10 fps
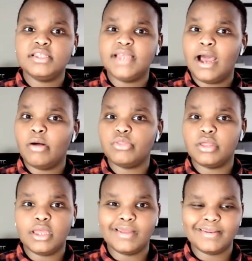down
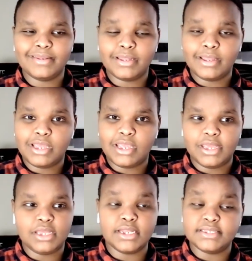in
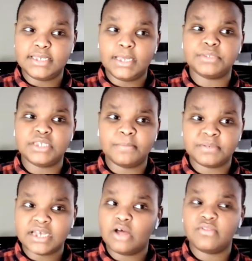in the deep, deep
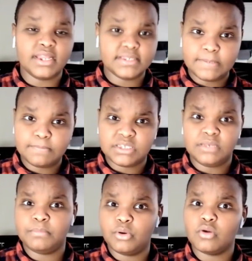south and the deep,
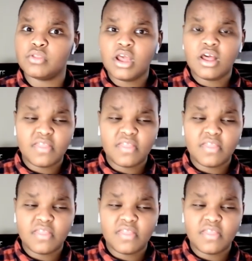deep north.